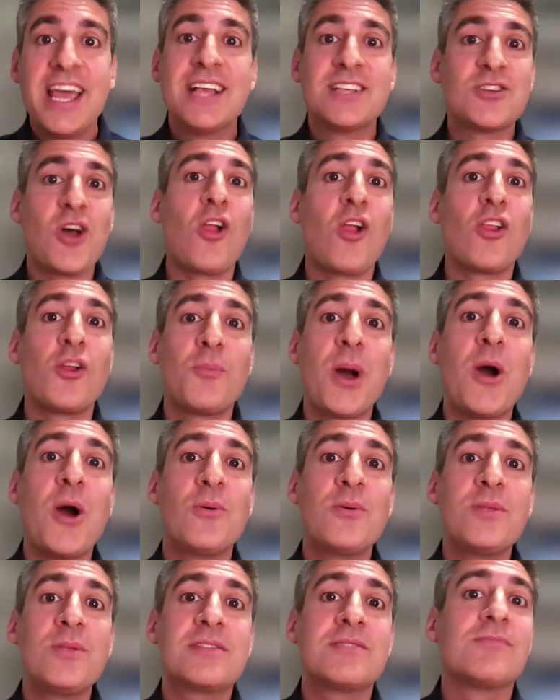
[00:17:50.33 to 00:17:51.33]
is all
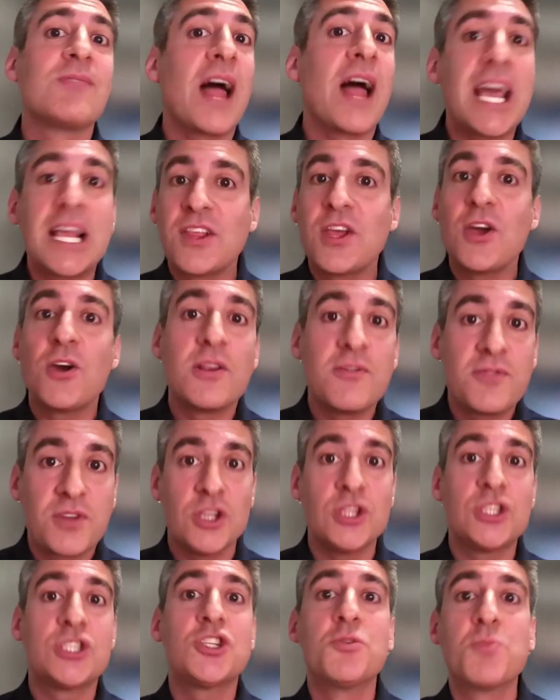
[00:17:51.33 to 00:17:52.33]
about likelihood of
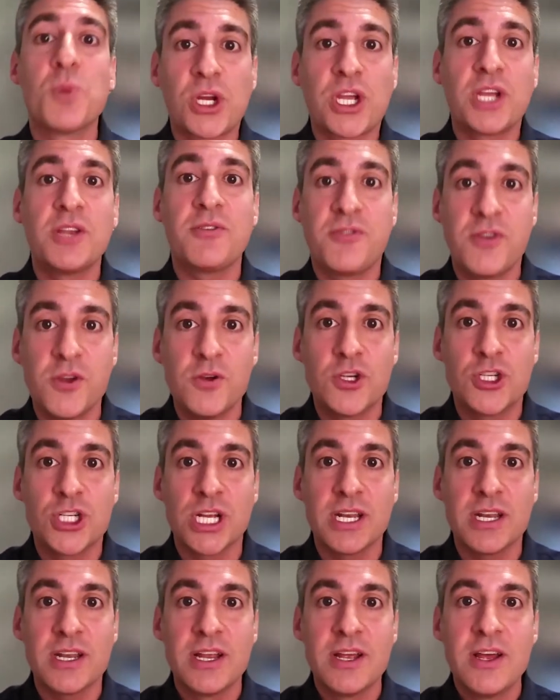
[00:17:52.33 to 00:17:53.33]
consumer
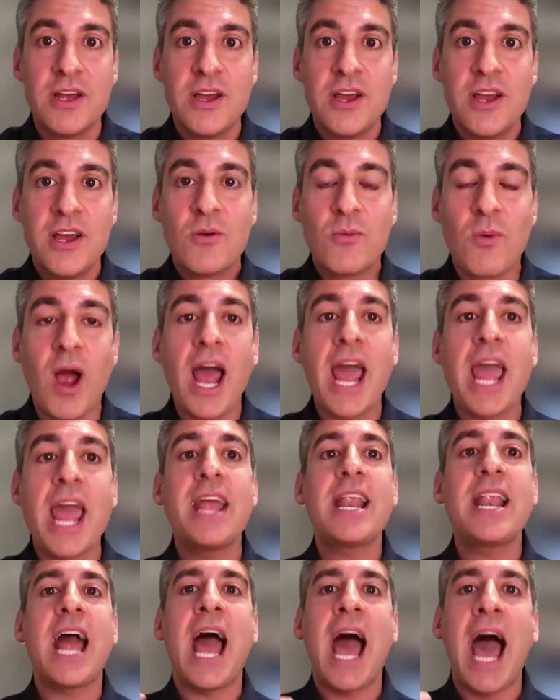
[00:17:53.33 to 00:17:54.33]
confusion, right?